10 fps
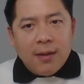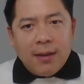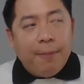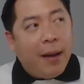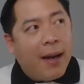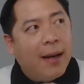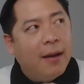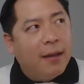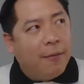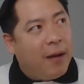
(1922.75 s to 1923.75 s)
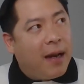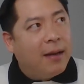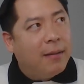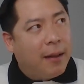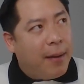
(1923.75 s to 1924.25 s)
the bank the bank
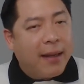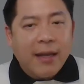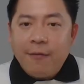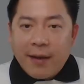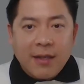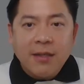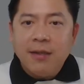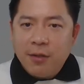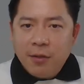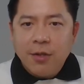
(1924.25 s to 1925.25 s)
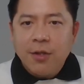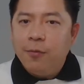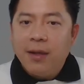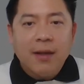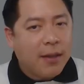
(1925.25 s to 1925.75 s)
the banking financial institution
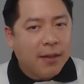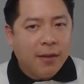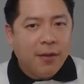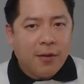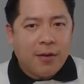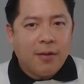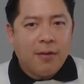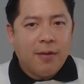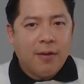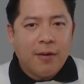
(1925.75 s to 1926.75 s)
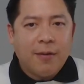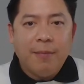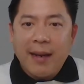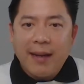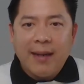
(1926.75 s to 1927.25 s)
will cut your your
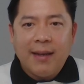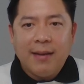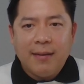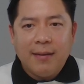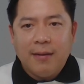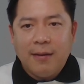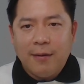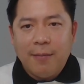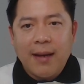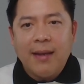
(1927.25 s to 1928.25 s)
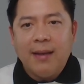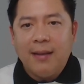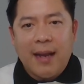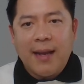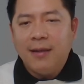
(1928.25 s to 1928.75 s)
banking your banking
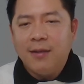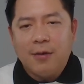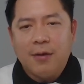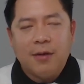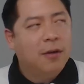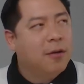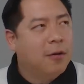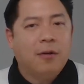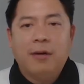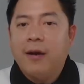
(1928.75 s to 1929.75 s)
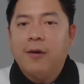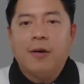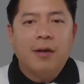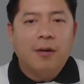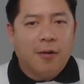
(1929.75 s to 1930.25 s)
lines or or
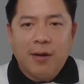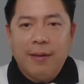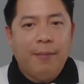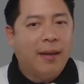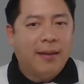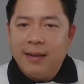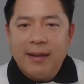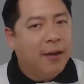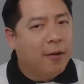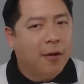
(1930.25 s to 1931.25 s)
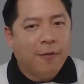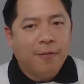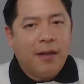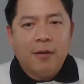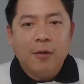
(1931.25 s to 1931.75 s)
record, or the bank will kick you off,
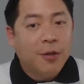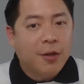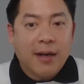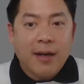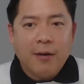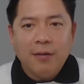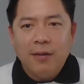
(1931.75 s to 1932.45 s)
they close your account.